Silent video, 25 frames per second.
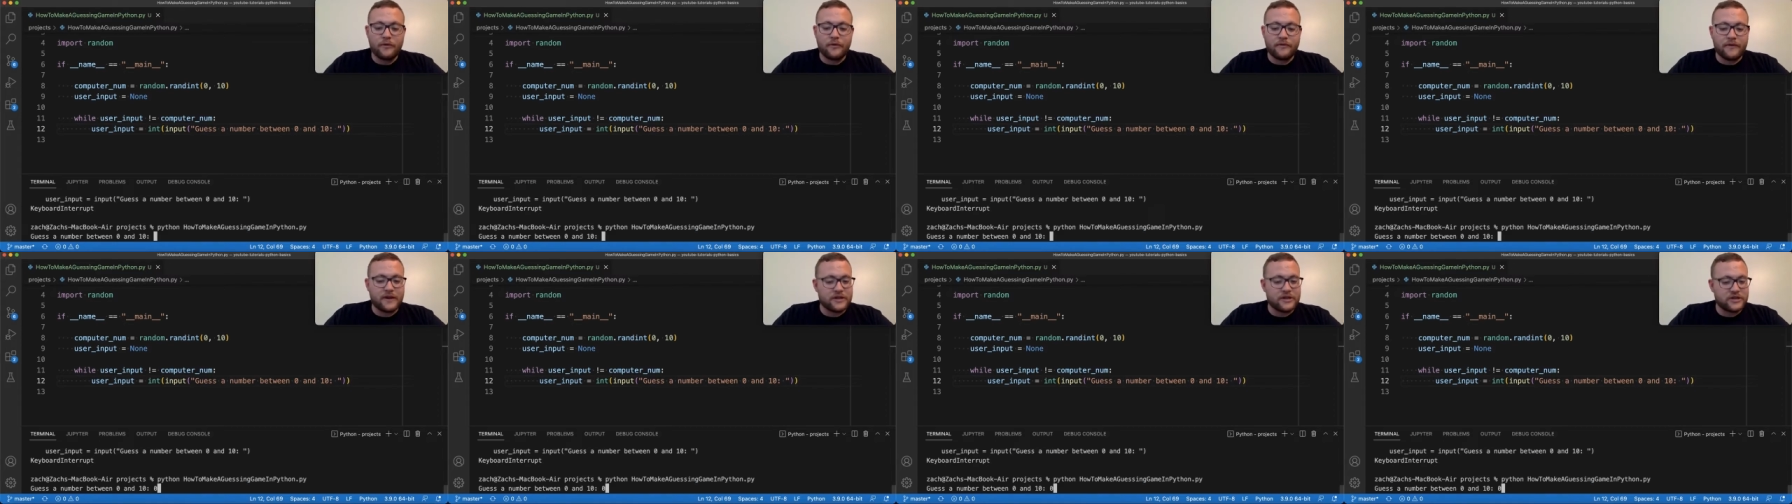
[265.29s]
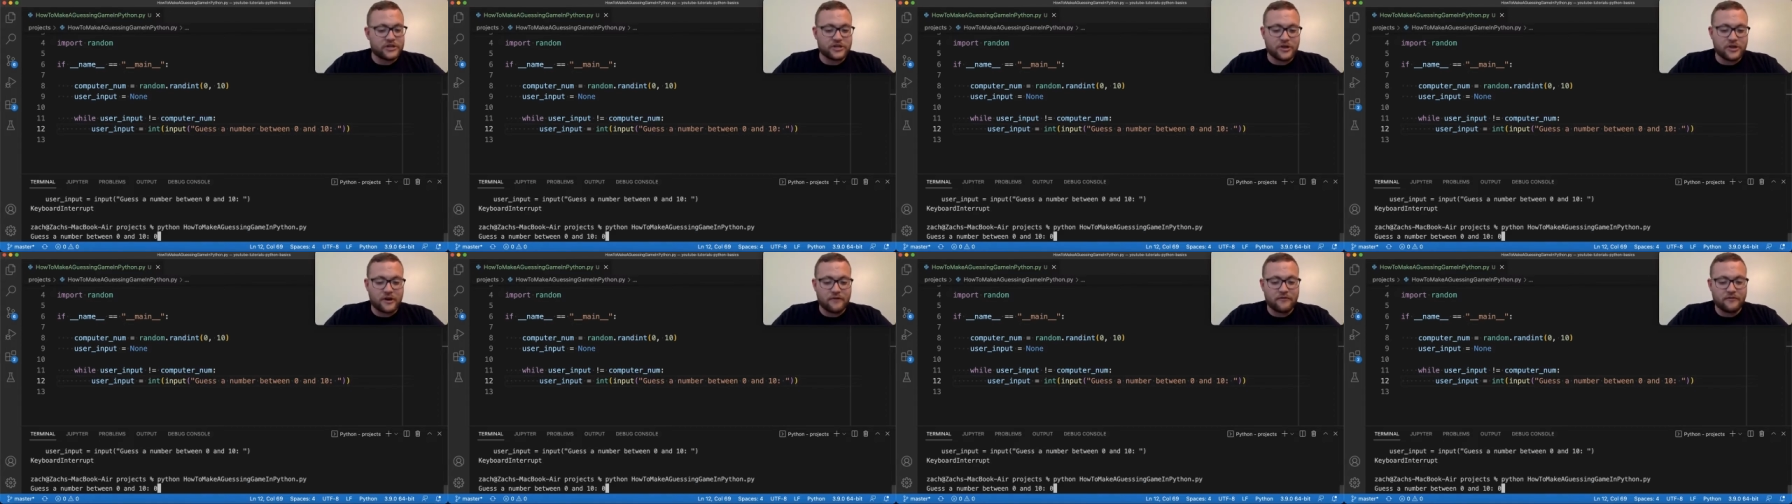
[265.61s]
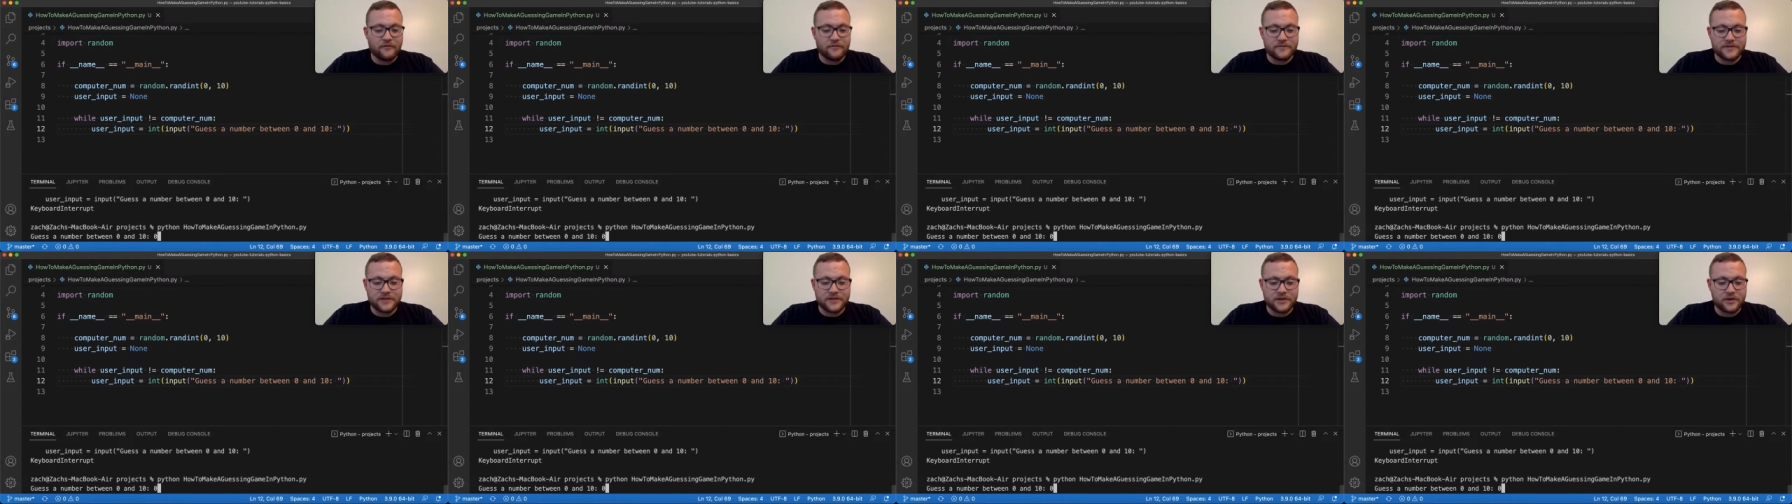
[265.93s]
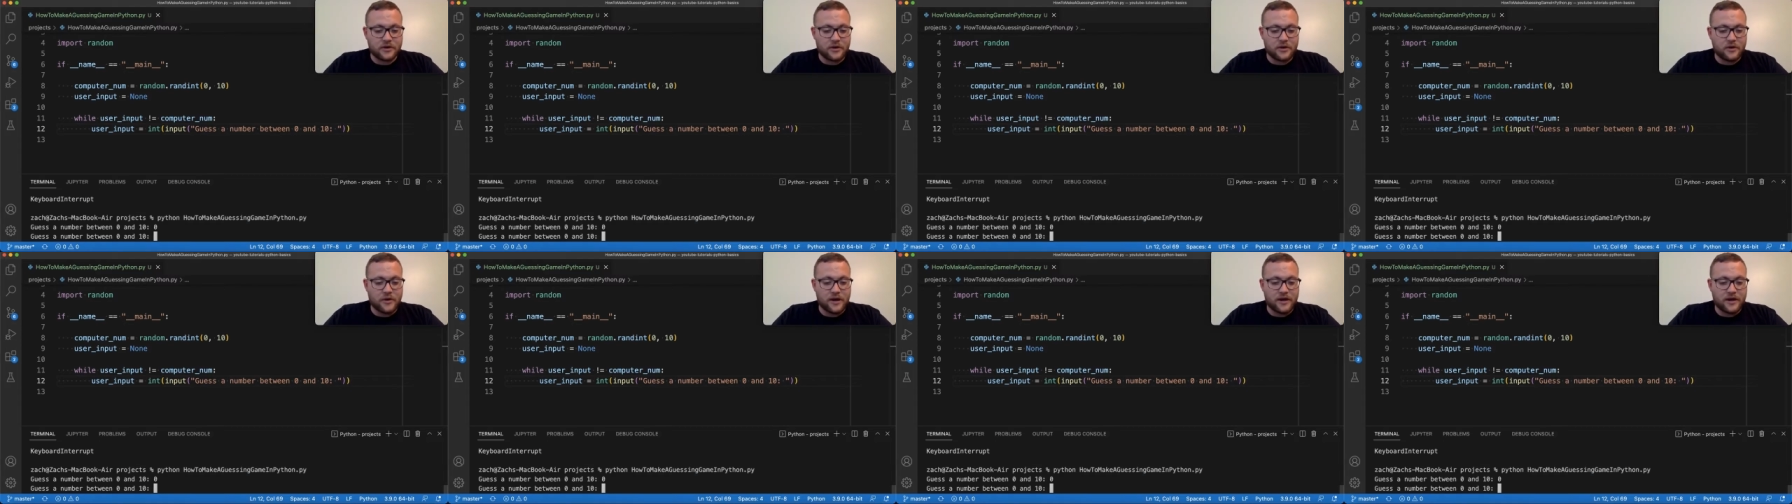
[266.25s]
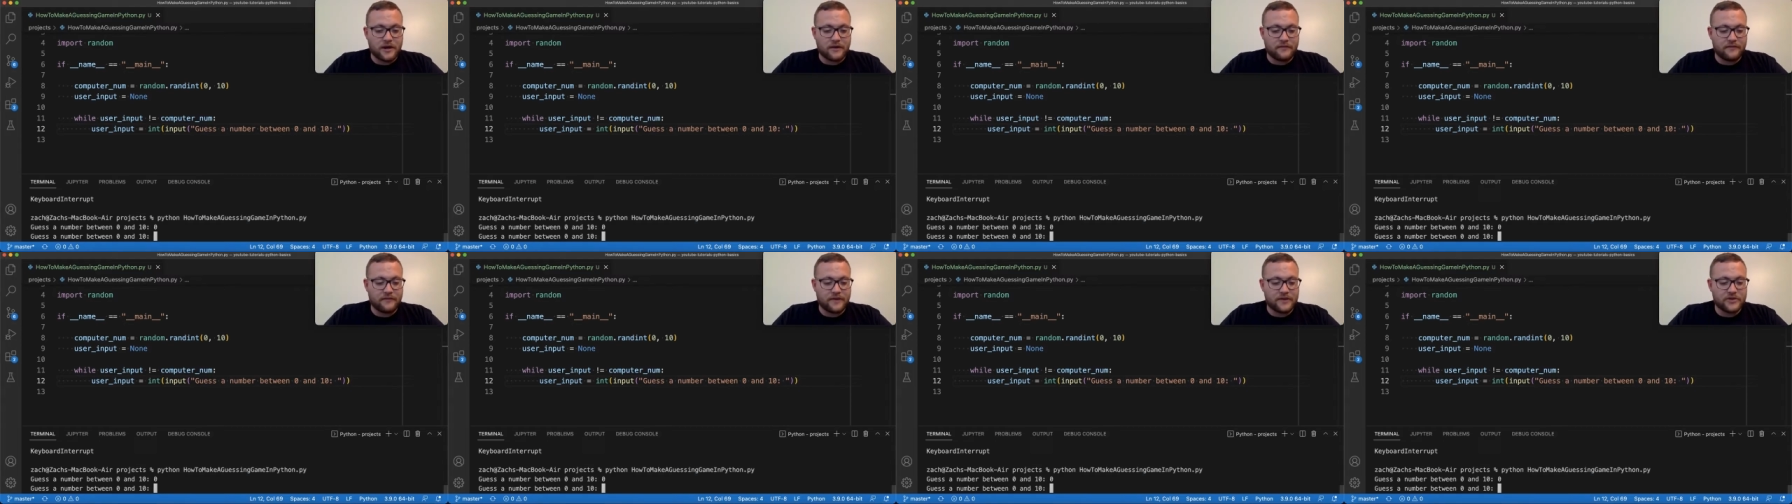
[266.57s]
if I just start from zero, I
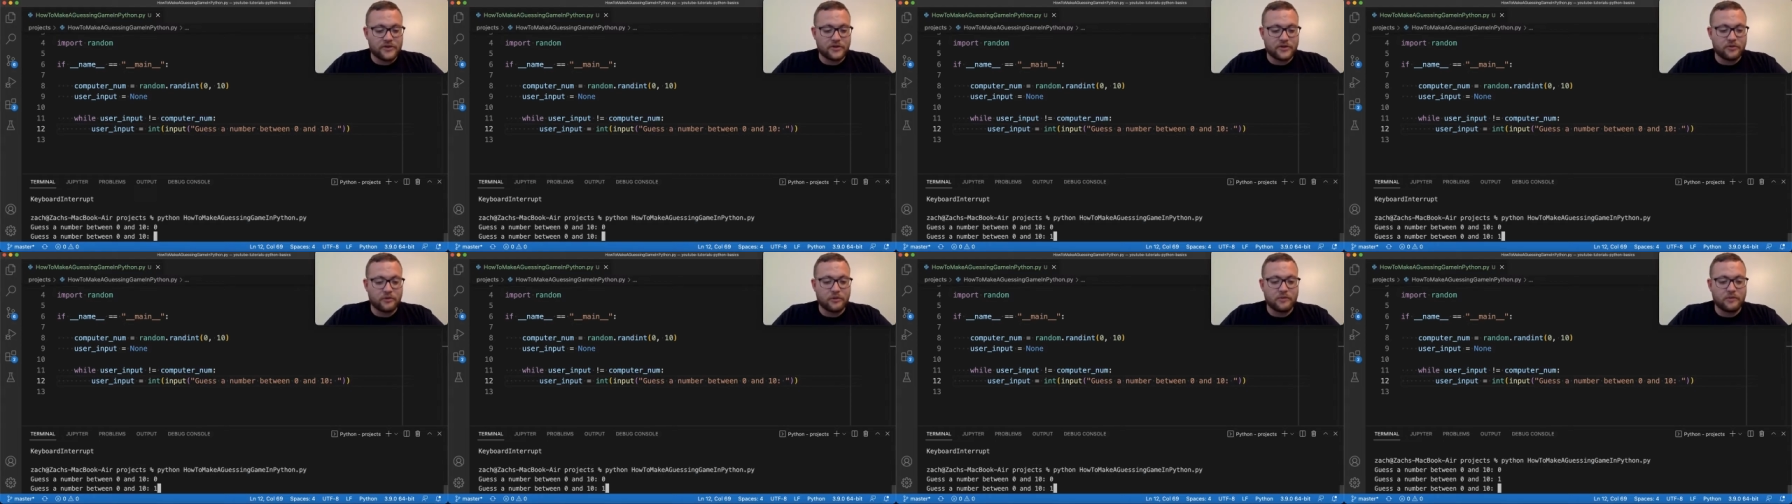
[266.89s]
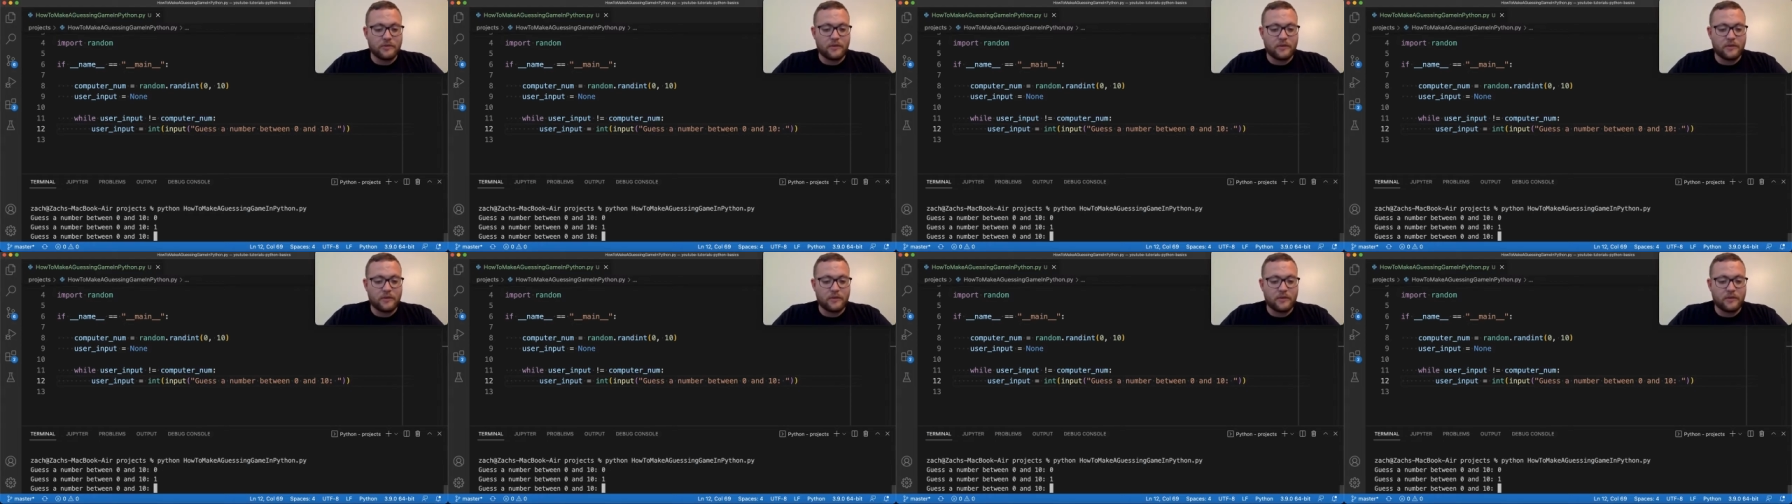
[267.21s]
can eventually work